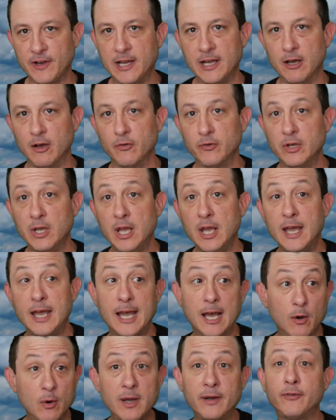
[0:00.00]
found.
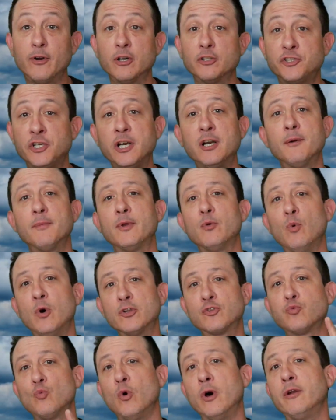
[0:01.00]
However, Jeromy
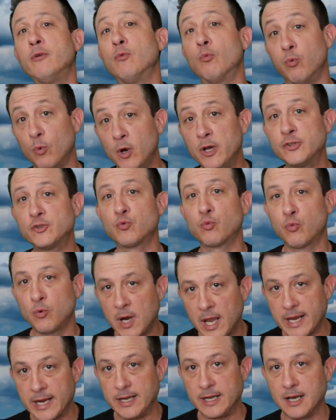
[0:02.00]
was
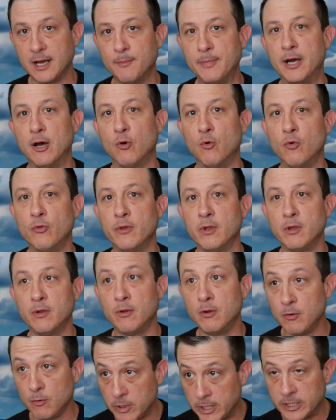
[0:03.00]
right about
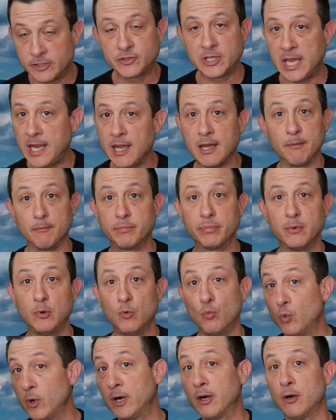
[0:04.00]
his camp
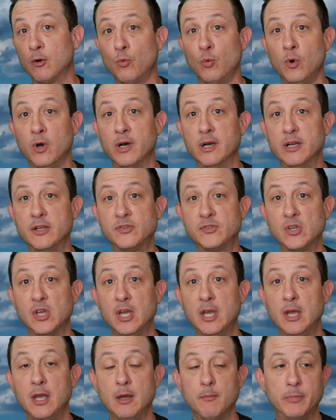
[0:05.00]
and where it was,
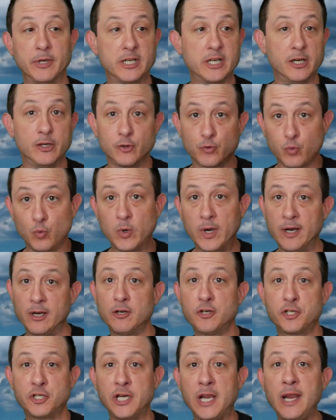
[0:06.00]
because
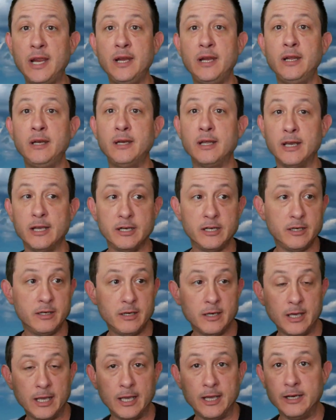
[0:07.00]
where Shane
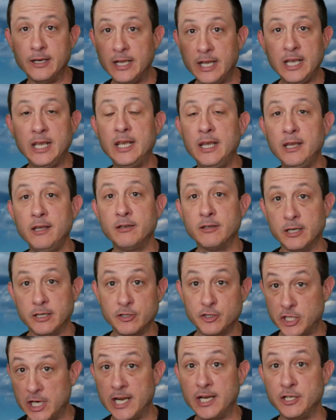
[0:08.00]
and he
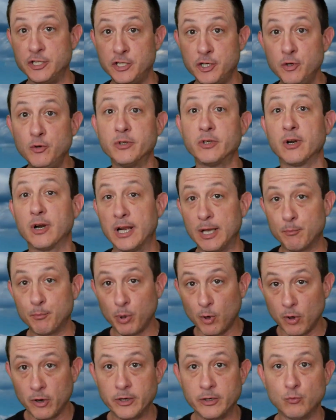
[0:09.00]
and Shane Jr.
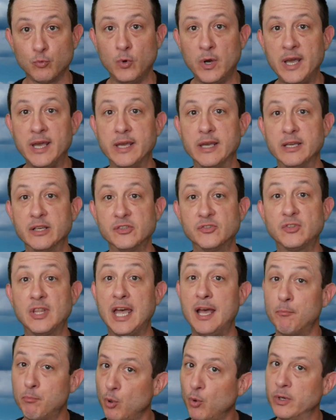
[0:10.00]
had parted ways,
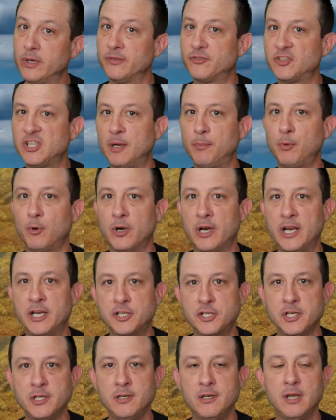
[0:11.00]
that point of
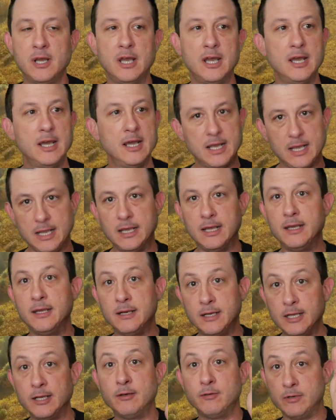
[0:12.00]
separation,
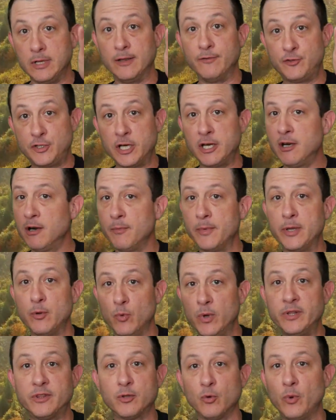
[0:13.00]
if
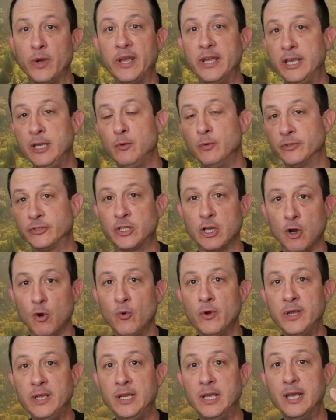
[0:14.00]
Jeromy went the way he was
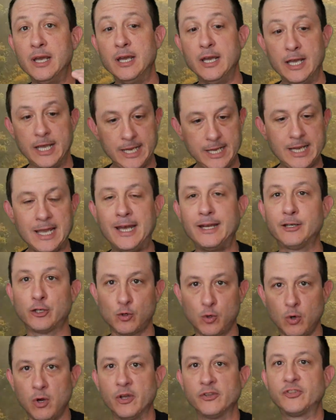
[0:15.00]
going, he had
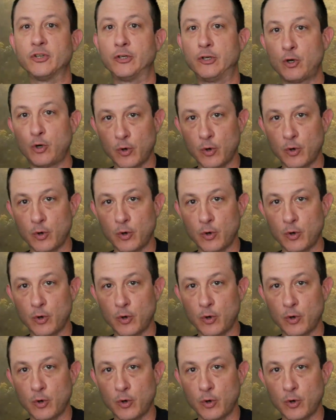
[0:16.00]
to cross a